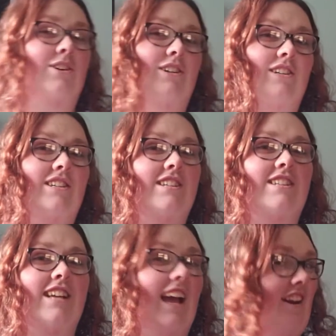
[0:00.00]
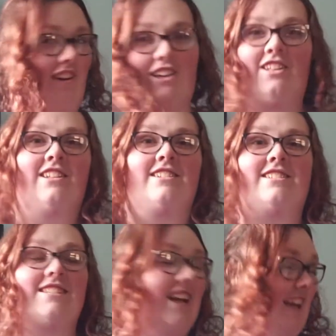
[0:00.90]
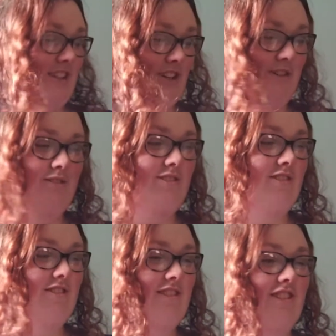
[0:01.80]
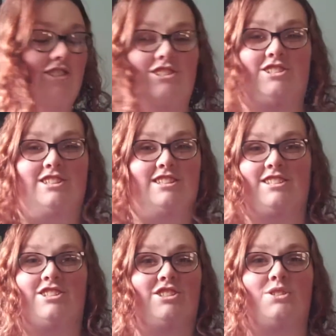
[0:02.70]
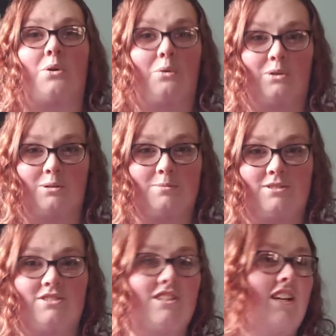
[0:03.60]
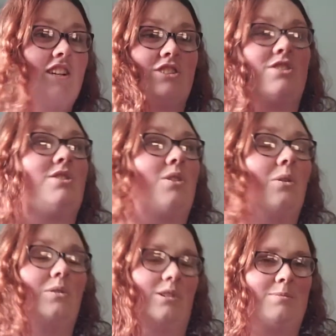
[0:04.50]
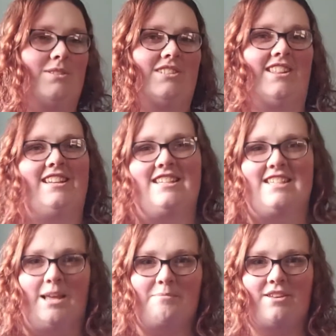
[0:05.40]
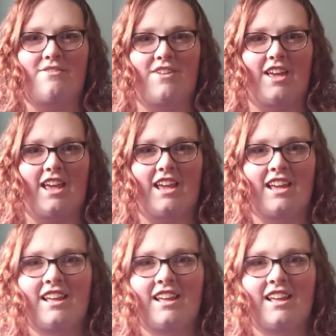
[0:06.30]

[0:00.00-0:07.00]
her at all. I don't. She's just horrible. She's horrible to the demi-fae.